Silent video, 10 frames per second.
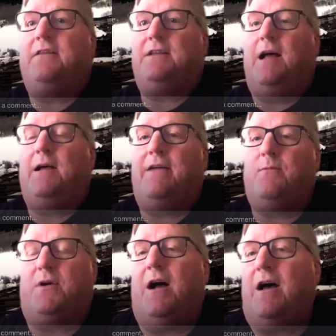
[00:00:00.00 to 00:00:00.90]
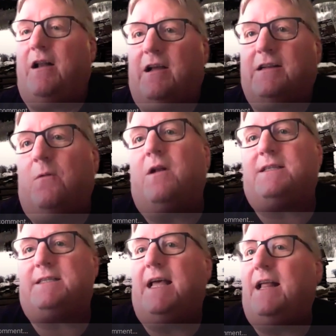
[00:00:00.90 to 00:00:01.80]
I have a product. I want to
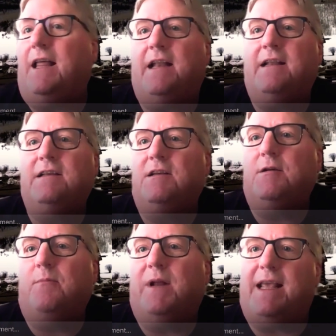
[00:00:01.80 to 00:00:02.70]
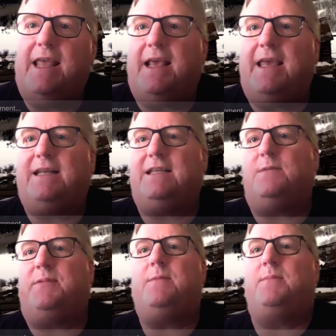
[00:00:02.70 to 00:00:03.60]
sell it, but I can't get the
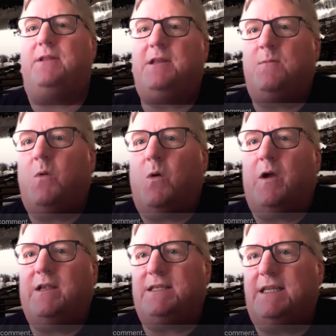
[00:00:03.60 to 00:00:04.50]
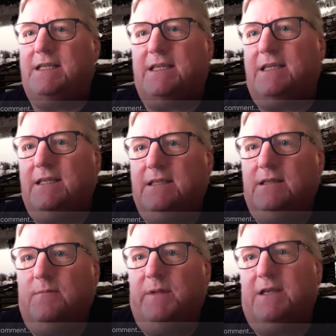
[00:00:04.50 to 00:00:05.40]
people anymore as easy
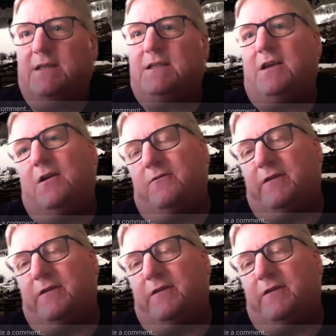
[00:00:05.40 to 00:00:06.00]
because of COVID.